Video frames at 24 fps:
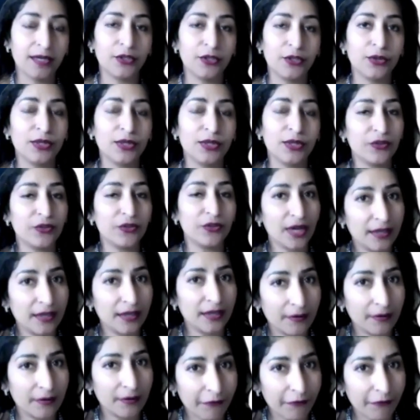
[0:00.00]
You can
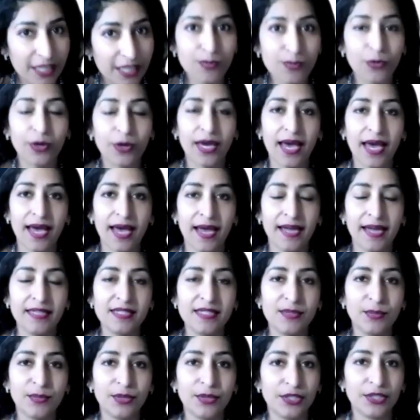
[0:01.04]
run Facebook
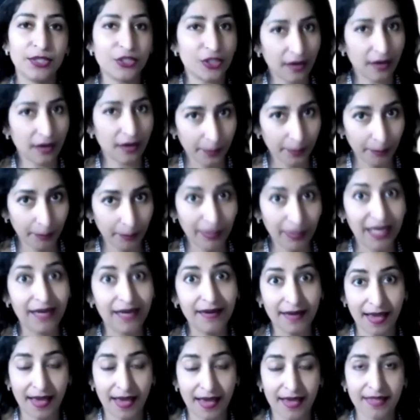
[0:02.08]
ads, which are
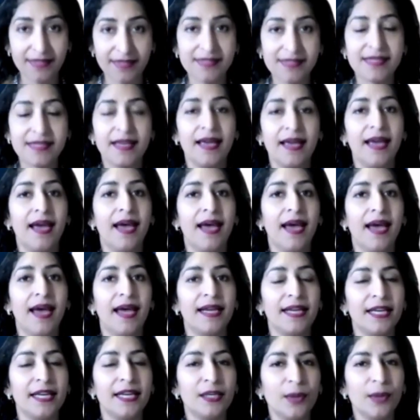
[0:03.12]
paid ads,
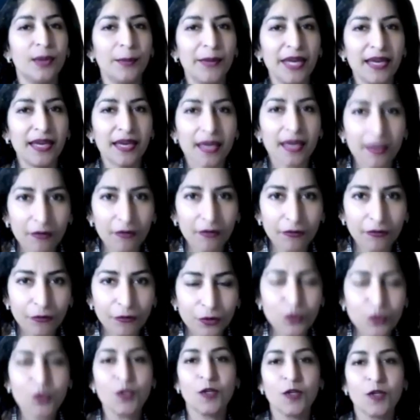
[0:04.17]
and it will be
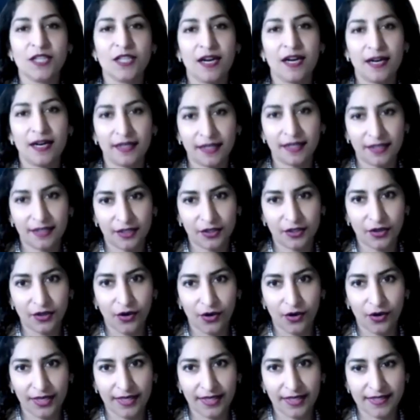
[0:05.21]
to your targeted
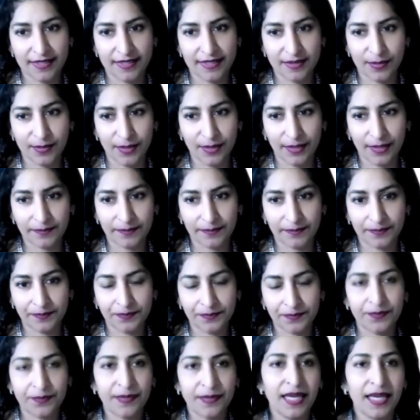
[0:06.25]
audience as well.
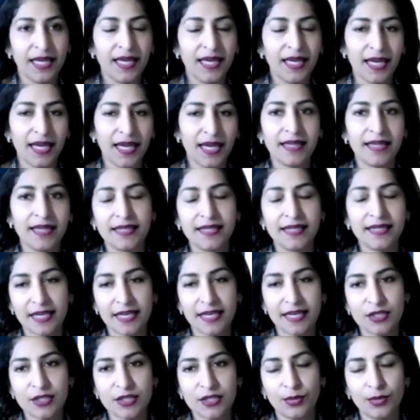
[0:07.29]
And the
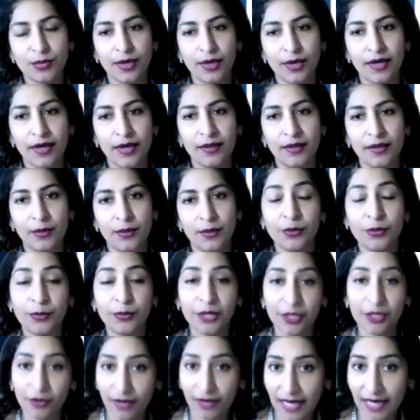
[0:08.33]
next one would
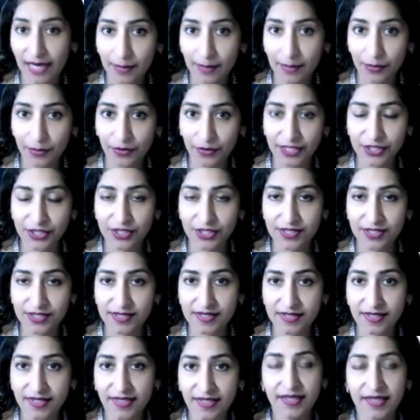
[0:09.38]
be
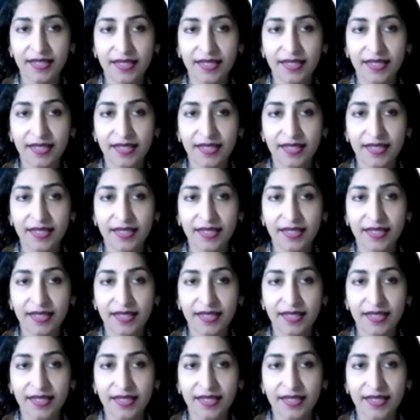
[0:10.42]
collaborations.